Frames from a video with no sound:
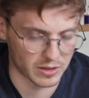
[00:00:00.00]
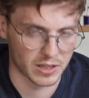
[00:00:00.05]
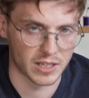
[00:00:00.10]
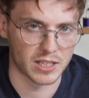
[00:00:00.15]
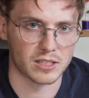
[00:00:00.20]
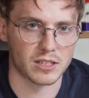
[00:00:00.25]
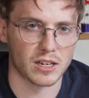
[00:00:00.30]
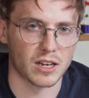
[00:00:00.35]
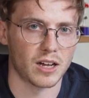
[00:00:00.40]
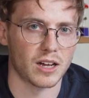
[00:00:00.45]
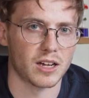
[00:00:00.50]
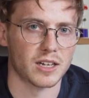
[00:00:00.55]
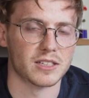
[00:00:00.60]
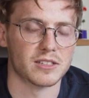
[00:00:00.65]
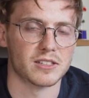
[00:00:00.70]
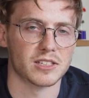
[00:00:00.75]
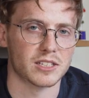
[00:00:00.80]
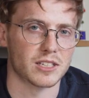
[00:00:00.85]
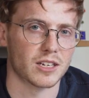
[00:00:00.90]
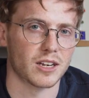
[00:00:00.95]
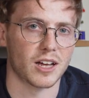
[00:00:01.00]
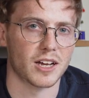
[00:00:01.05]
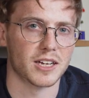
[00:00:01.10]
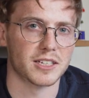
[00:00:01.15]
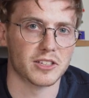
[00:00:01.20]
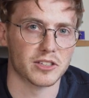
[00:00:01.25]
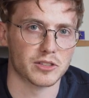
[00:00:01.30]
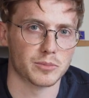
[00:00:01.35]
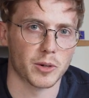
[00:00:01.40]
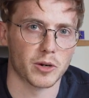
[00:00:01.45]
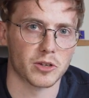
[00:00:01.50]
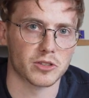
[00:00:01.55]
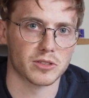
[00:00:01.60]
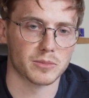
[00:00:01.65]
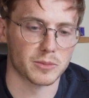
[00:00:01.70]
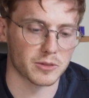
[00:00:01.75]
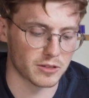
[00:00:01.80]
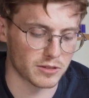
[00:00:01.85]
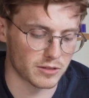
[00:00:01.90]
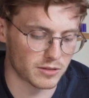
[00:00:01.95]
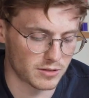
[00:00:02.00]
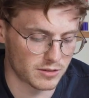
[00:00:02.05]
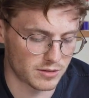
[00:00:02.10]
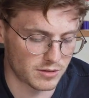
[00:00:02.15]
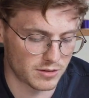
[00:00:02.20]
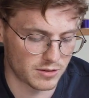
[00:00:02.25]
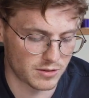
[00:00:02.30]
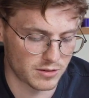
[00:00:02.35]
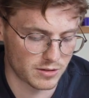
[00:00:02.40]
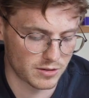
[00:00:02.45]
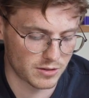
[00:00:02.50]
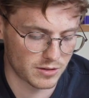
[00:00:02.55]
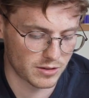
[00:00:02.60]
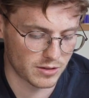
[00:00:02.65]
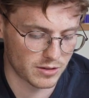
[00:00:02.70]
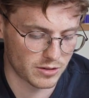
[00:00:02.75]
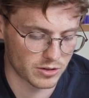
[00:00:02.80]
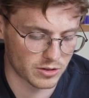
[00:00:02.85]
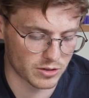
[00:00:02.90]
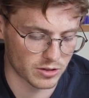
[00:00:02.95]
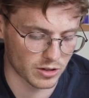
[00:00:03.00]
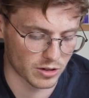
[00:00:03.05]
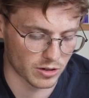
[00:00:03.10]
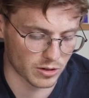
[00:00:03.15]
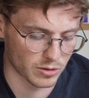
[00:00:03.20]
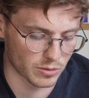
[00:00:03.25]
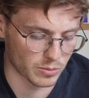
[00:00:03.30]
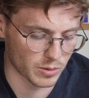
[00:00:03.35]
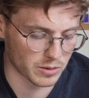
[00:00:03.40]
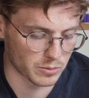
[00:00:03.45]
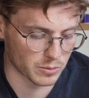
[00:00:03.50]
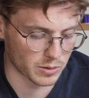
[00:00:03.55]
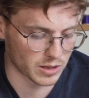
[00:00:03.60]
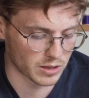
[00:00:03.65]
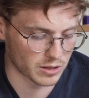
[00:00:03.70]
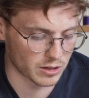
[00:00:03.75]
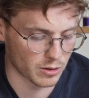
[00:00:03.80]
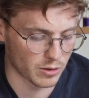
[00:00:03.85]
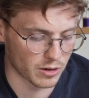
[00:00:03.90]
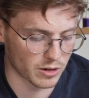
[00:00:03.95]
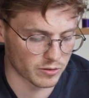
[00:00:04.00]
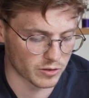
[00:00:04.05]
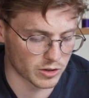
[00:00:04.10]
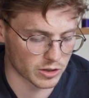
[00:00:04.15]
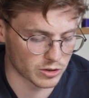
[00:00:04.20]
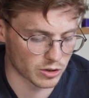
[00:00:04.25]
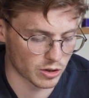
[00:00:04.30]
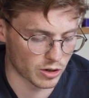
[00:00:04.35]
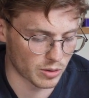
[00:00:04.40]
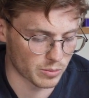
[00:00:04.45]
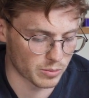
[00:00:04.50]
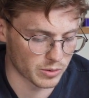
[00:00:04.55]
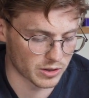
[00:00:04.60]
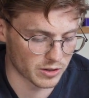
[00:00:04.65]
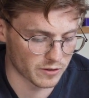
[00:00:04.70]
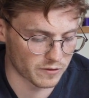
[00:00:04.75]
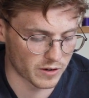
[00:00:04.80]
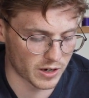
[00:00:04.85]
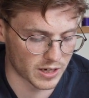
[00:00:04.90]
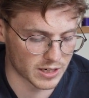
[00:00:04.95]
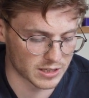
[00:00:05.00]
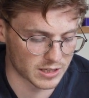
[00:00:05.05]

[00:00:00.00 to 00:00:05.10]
these lines as light as possible. So when we go over the top with the fine